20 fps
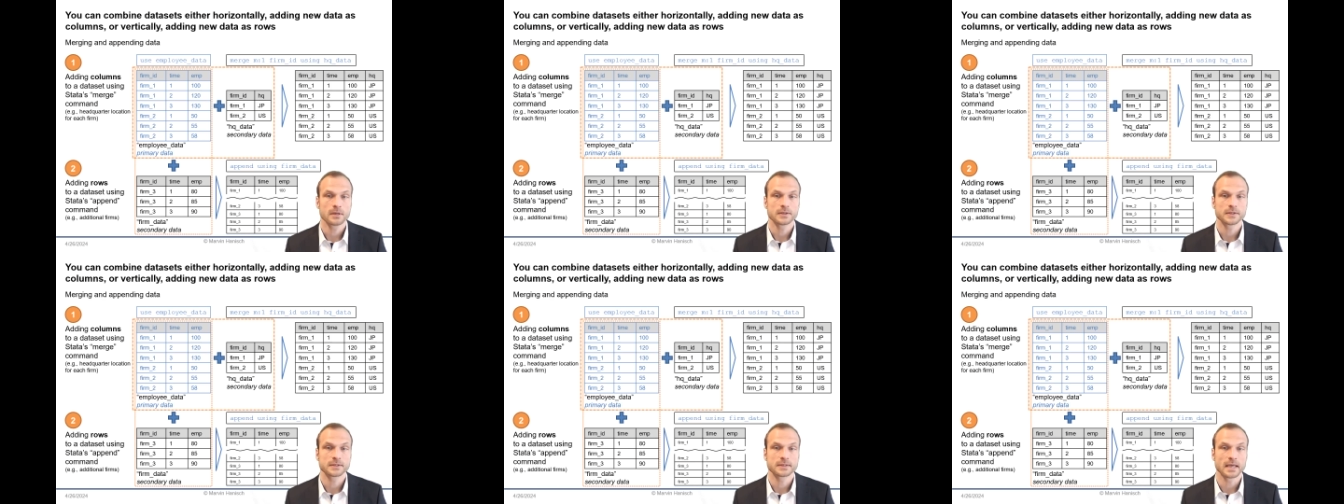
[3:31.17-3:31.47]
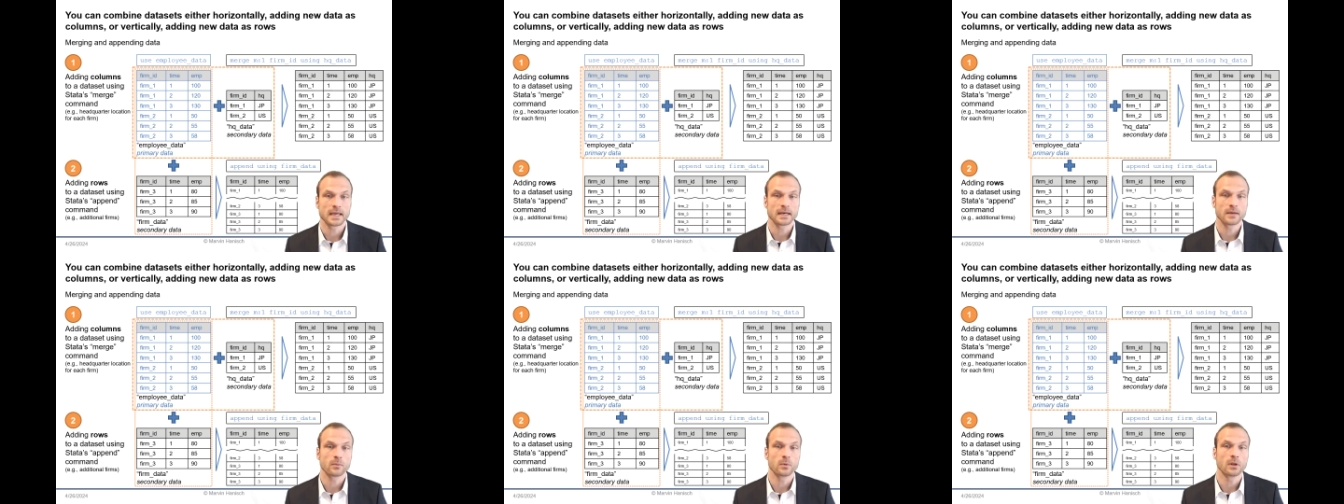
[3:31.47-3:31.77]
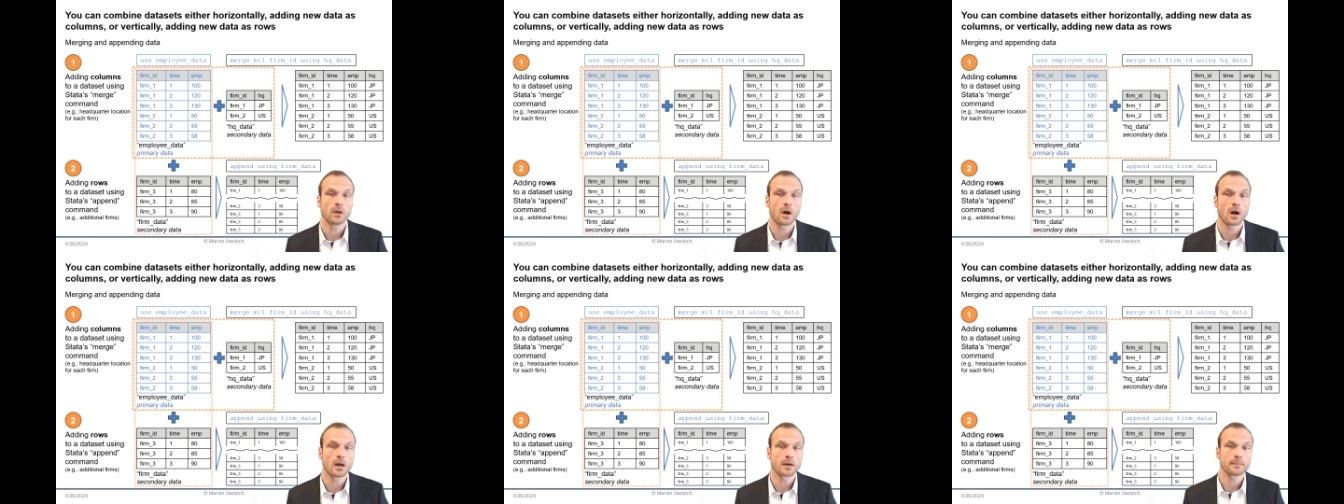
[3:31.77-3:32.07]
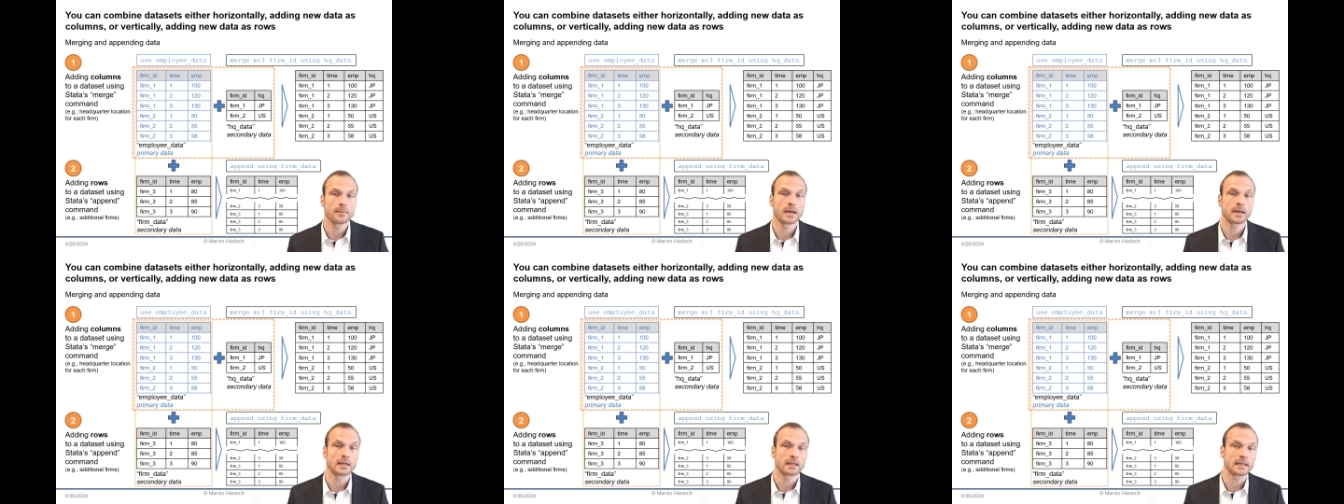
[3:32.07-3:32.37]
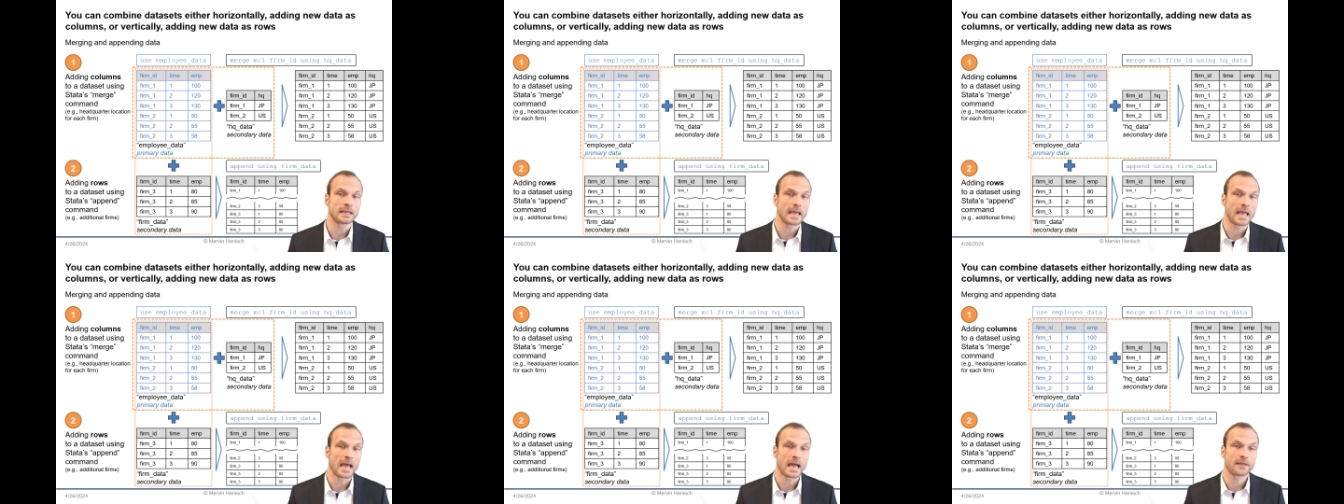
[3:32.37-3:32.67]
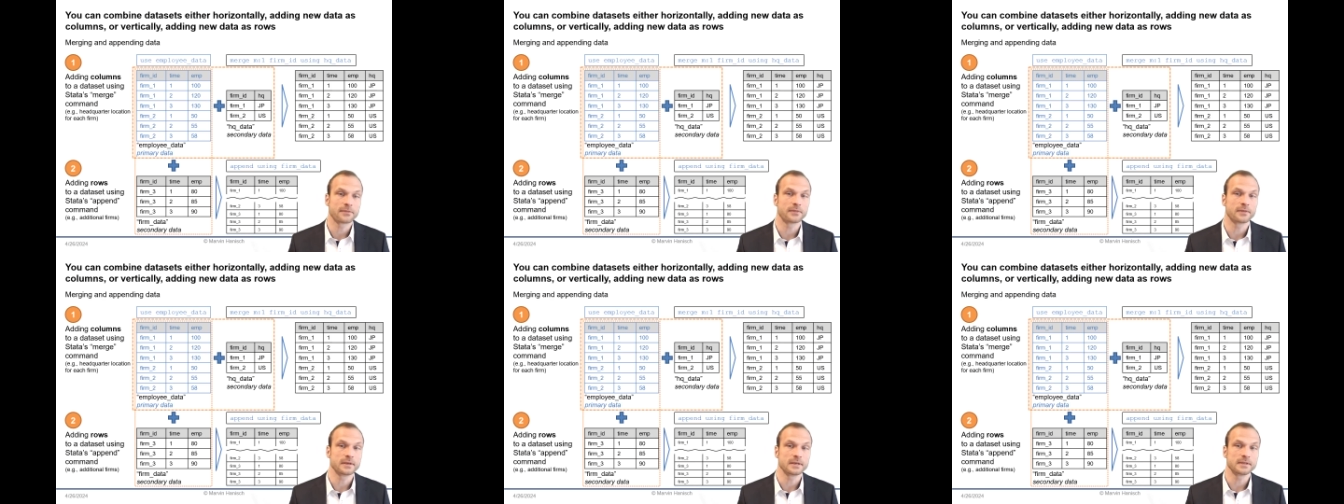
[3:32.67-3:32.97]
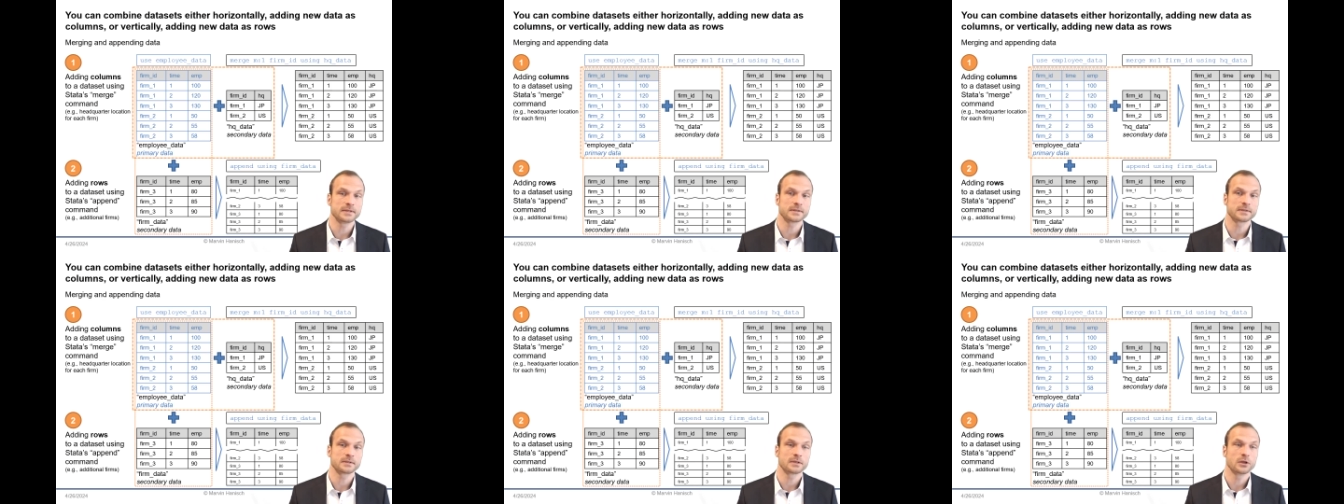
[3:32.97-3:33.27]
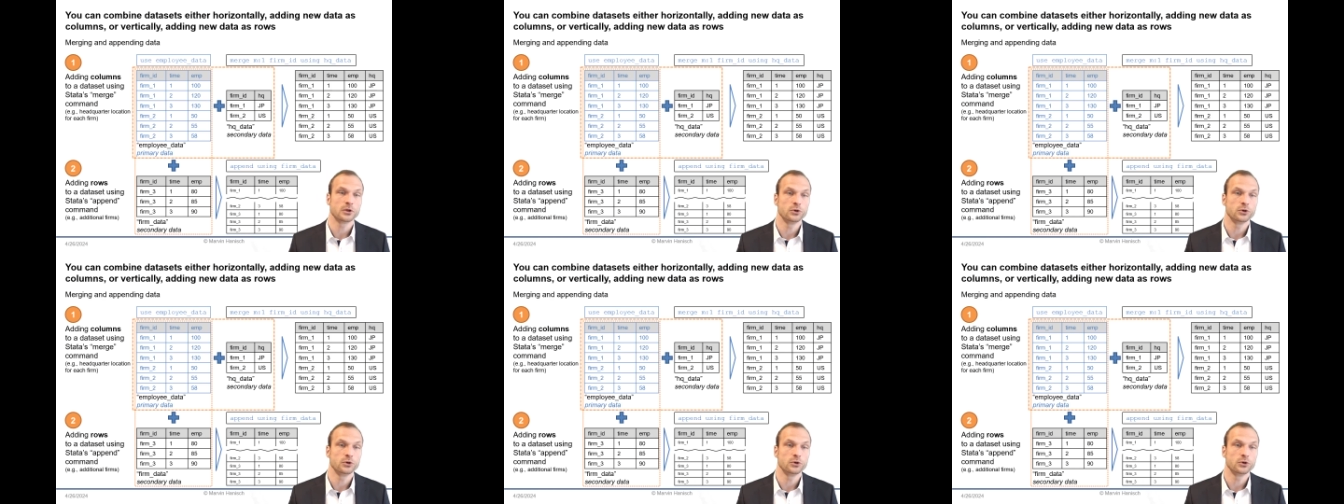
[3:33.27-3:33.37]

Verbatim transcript: Stata will automatically add these